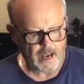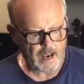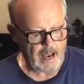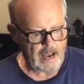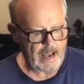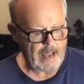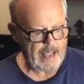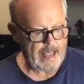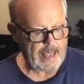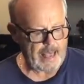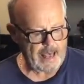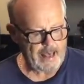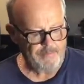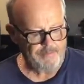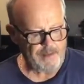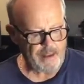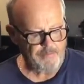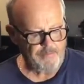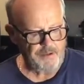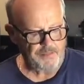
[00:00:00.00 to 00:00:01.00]
I have
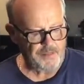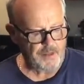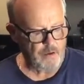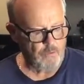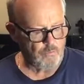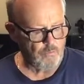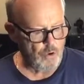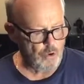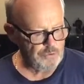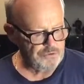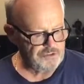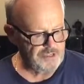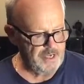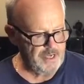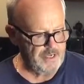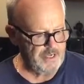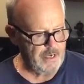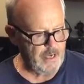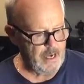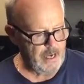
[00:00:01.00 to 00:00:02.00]
everything
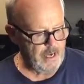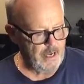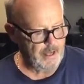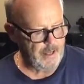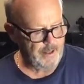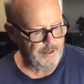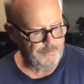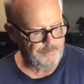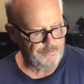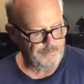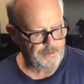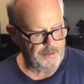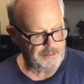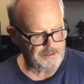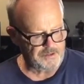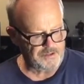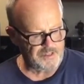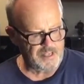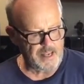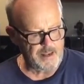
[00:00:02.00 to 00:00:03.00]
roasted. The
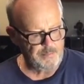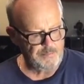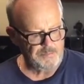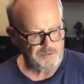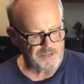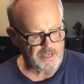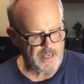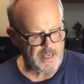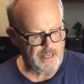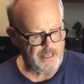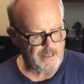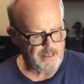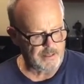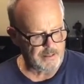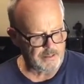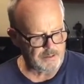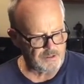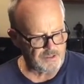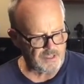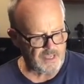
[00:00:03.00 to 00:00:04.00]
stems and
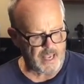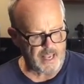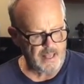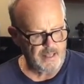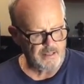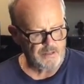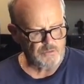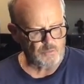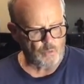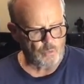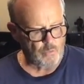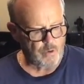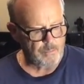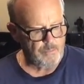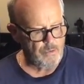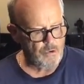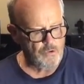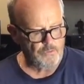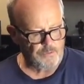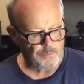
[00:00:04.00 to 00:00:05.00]
skins were
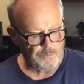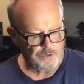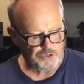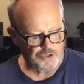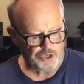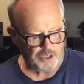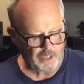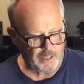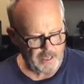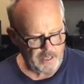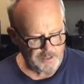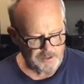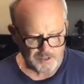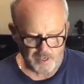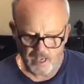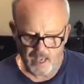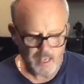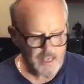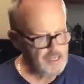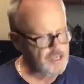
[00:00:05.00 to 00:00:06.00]
removed from the chilies.
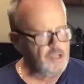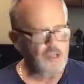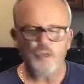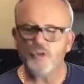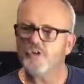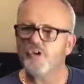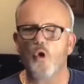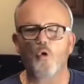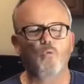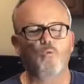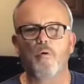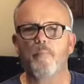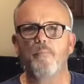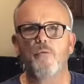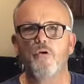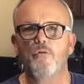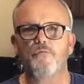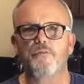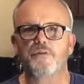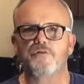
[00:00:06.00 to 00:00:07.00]
You don't
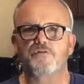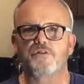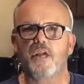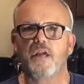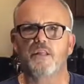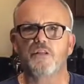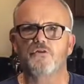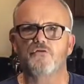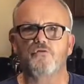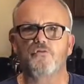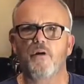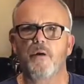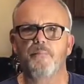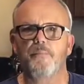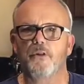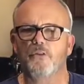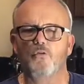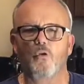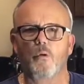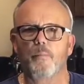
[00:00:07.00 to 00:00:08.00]
remove the skins from the
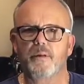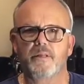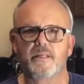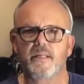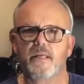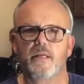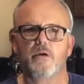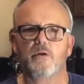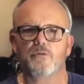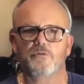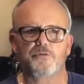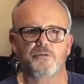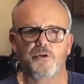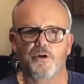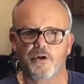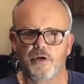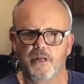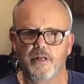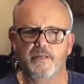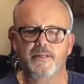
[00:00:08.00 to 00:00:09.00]
tomatillos. They're
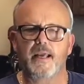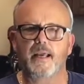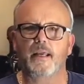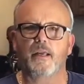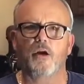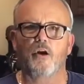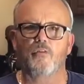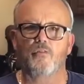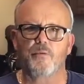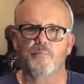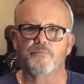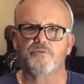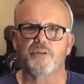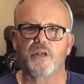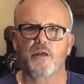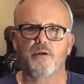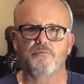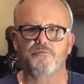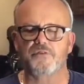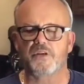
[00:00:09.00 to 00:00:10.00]
gonna take care of
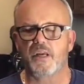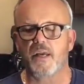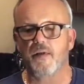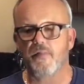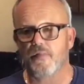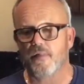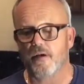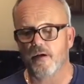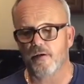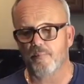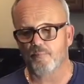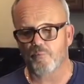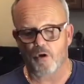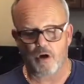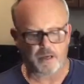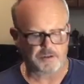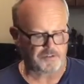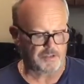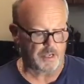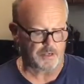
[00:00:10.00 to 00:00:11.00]
themselves in the
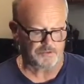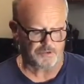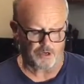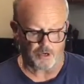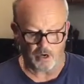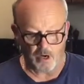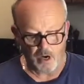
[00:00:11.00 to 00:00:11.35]
processor.